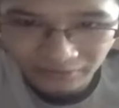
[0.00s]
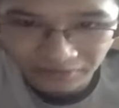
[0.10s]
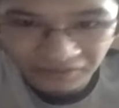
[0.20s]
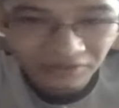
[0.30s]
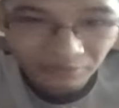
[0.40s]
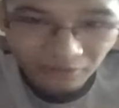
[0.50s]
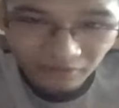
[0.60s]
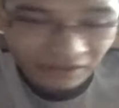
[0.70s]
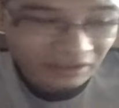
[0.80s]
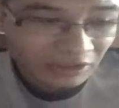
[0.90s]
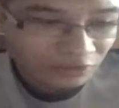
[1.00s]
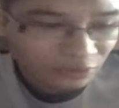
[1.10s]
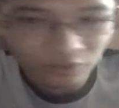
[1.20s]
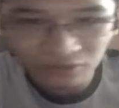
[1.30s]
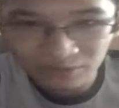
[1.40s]
I mean, he's the one that
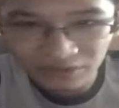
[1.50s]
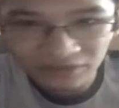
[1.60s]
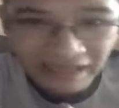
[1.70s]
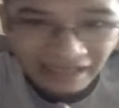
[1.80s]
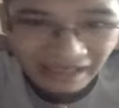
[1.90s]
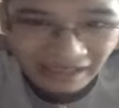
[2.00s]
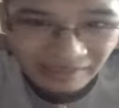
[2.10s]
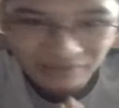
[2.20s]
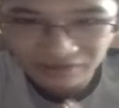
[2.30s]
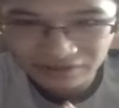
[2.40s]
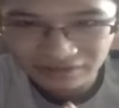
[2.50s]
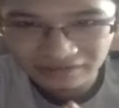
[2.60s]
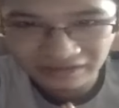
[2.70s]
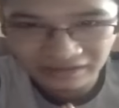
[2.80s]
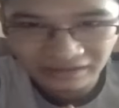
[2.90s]
introduced me to games and
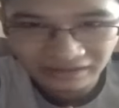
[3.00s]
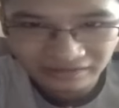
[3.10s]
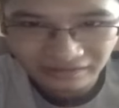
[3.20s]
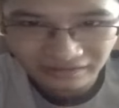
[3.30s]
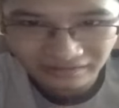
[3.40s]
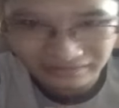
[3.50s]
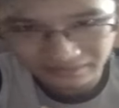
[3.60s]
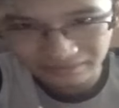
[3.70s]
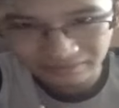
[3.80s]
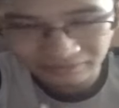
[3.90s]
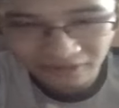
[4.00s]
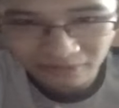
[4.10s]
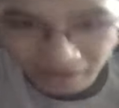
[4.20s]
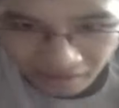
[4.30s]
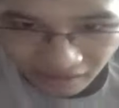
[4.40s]
shit like that. Like, you know,
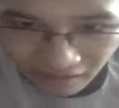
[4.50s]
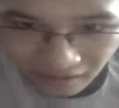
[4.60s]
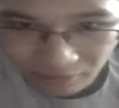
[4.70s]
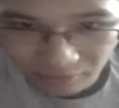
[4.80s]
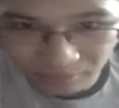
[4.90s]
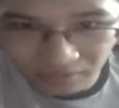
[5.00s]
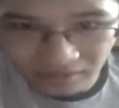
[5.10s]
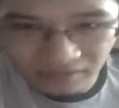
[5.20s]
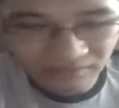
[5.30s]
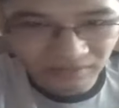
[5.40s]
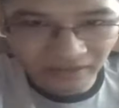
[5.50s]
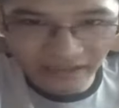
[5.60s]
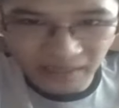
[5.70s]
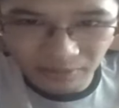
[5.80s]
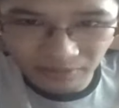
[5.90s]
without my dad, I wouldn't be a
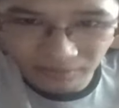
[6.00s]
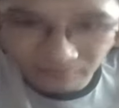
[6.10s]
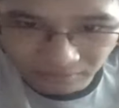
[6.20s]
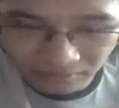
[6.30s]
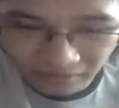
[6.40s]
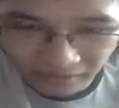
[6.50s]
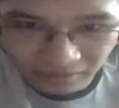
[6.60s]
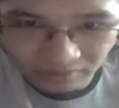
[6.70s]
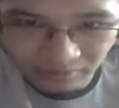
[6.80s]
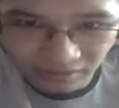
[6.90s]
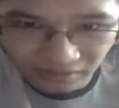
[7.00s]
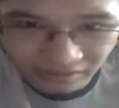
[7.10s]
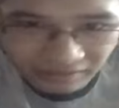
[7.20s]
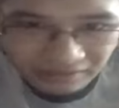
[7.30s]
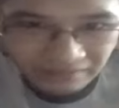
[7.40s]
gamer, or like I would be
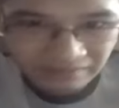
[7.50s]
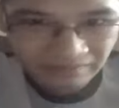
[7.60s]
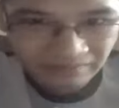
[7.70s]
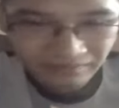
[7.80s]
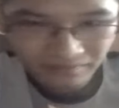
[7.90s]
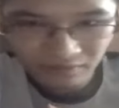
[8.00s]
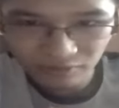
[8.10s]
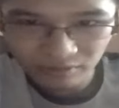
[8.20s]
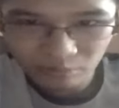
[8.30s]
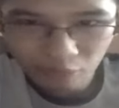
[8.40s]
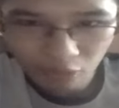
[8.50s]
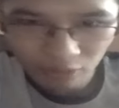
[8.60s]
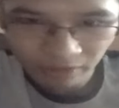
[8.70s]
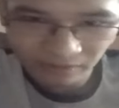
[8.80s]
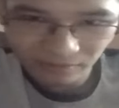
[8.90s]
like a very
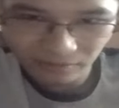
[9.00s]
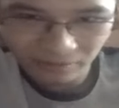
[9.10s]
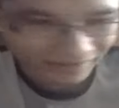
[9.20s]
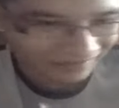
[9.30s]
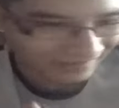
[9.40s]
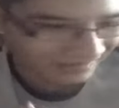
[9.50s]
boring nerd.